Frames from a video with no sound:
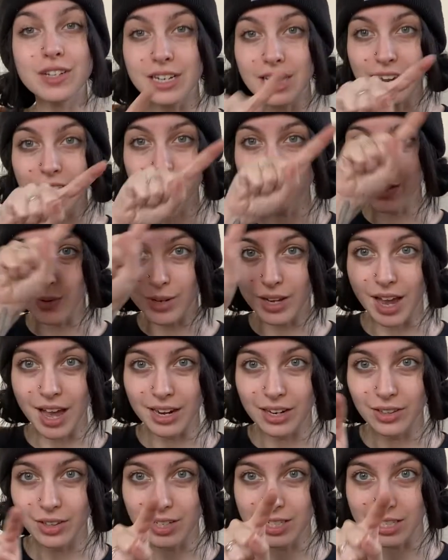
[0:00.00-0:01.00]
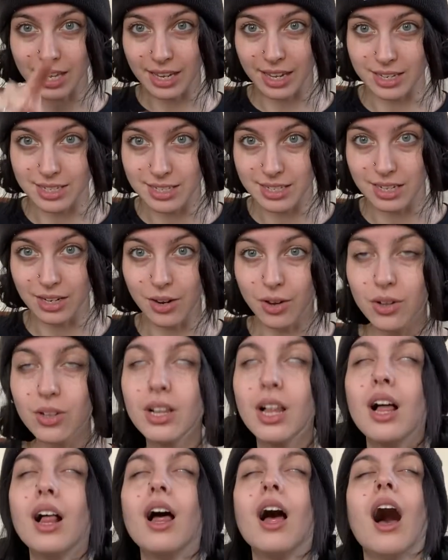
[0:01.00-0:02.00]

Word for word: knife, so it kind of looks like a sickle.